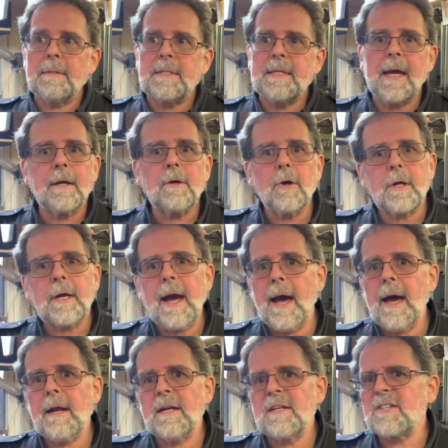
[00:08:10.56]

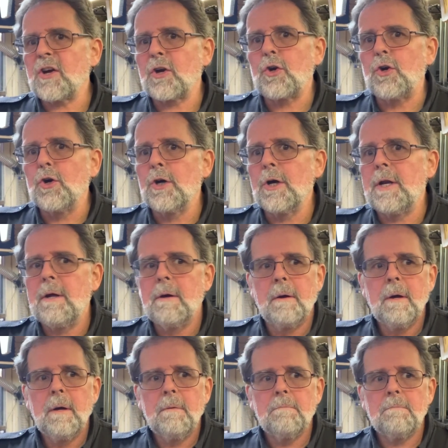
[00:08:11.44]
Tinkercad is a good
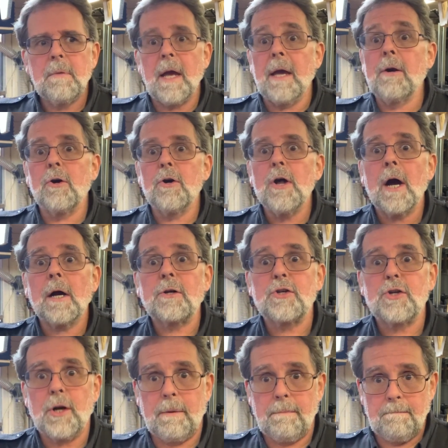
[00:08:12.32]

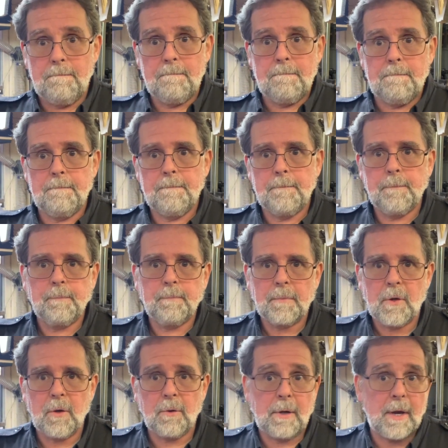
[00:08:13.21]
introduction.
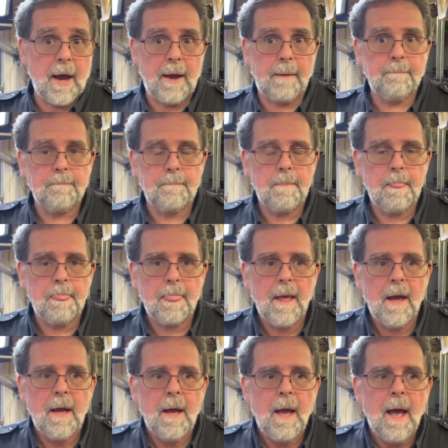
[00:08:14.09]
Okay.
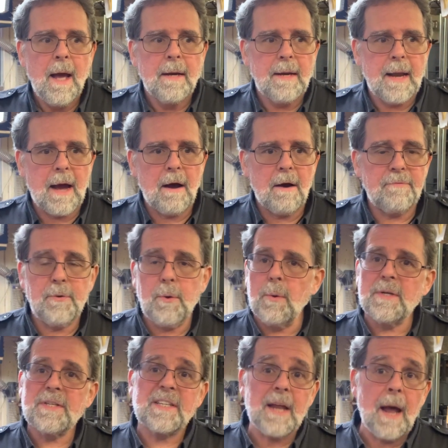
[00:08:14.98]
Now, if you
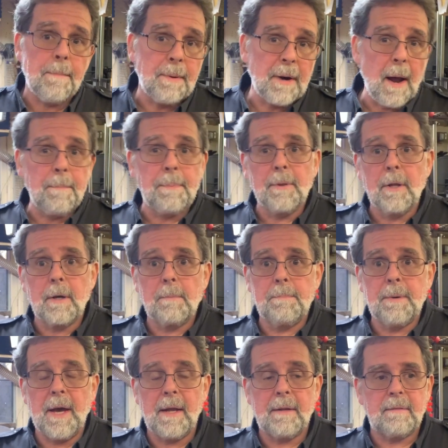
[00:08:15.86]
want to step it up a little
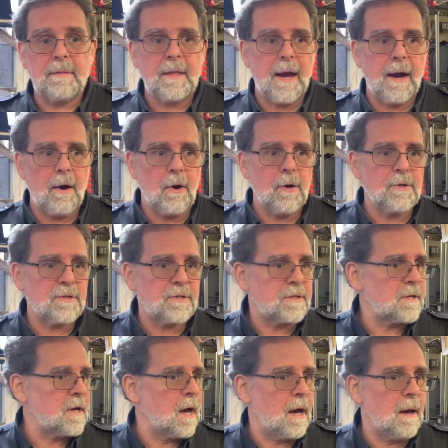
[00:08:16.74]
bit,
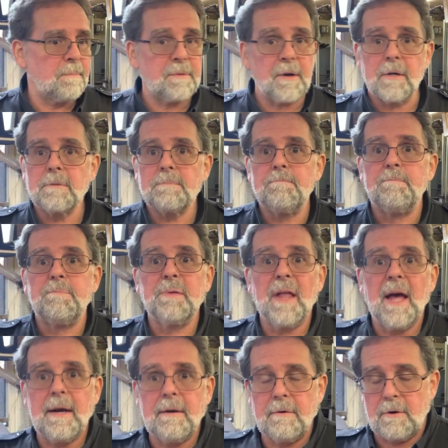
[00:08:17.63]
there's
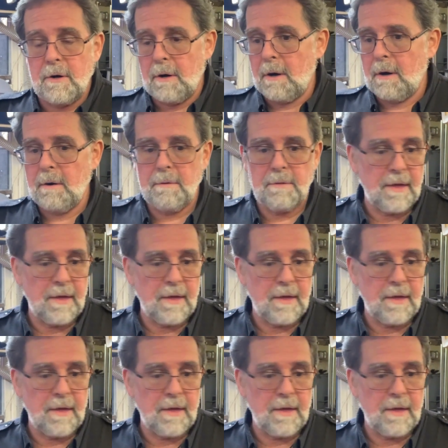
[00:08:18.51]
Blender.